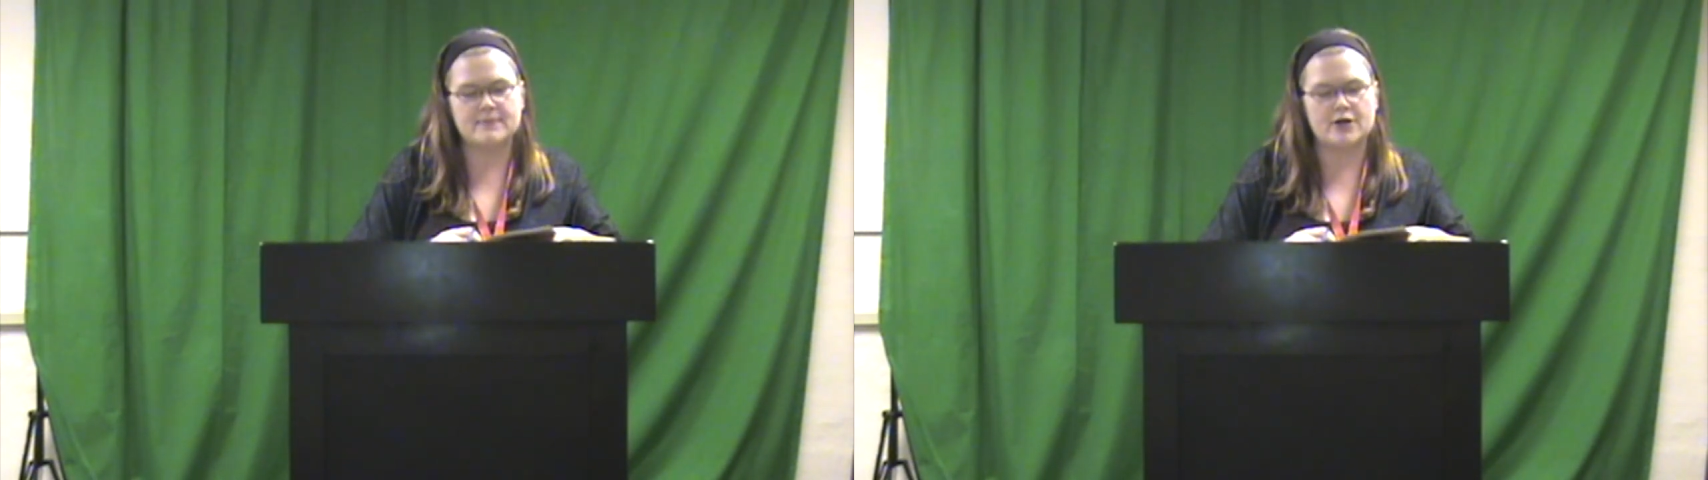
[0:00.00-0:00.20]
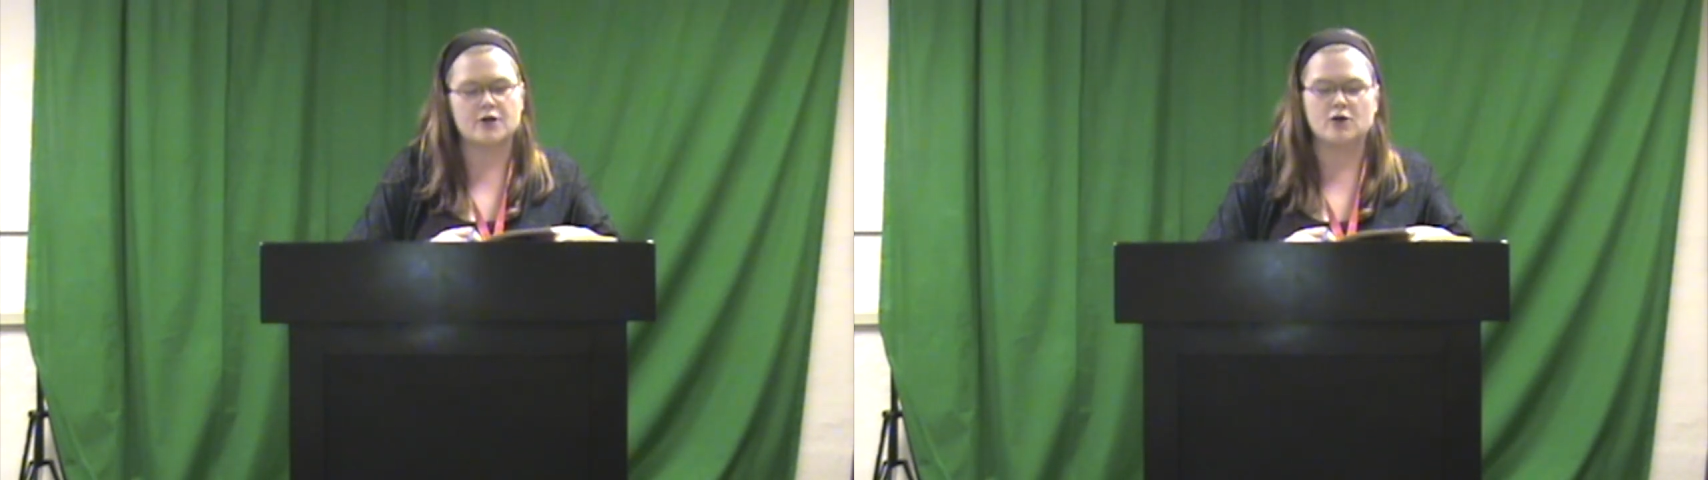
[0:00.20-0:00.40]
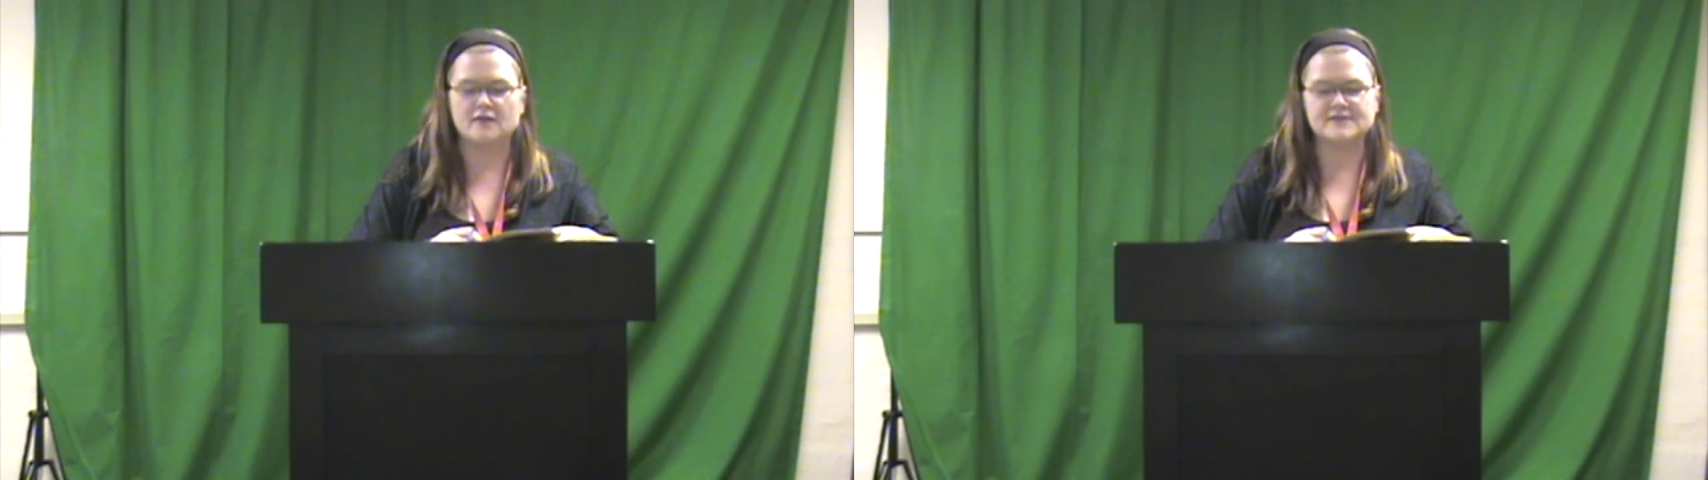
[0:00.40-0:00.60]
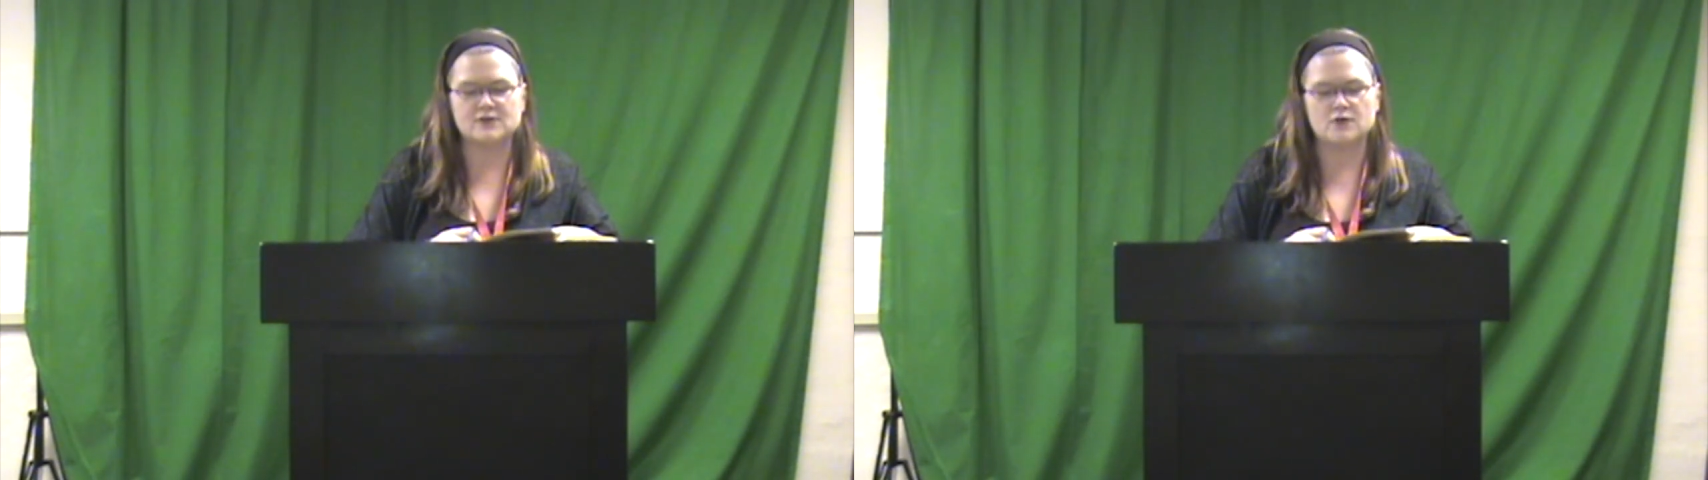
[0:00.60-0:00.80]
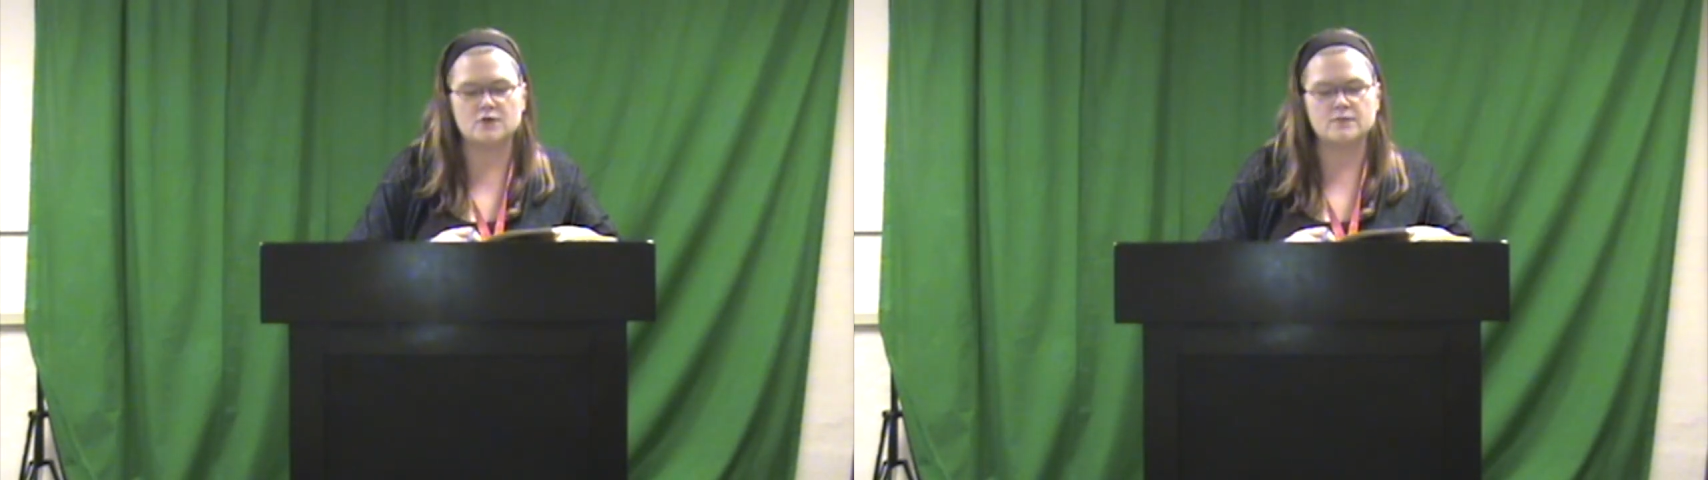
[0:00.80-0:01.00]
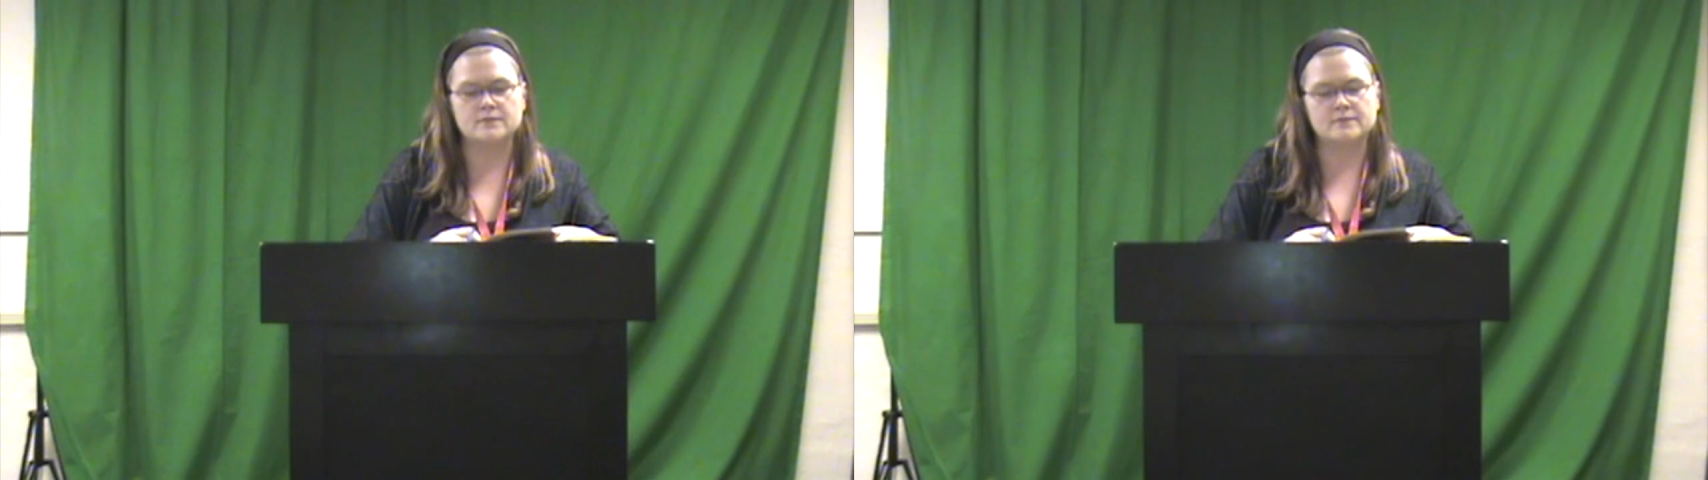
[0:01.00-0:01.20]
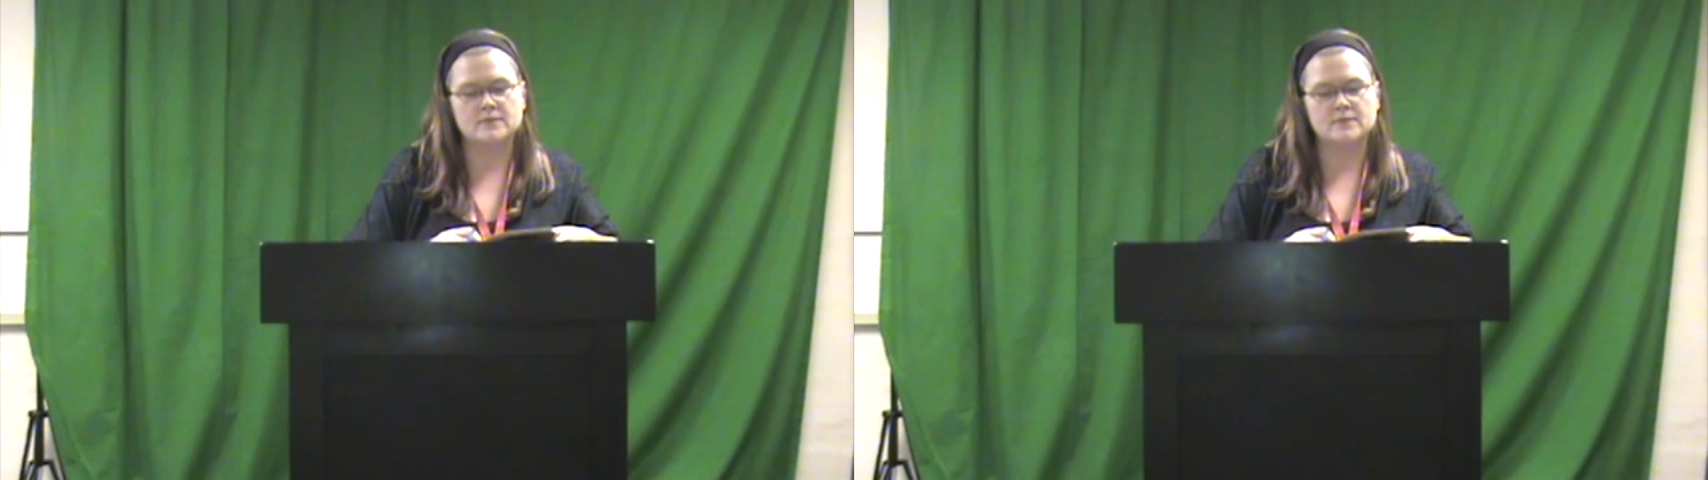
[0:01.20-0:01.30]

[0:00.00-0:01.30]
Marinoff School?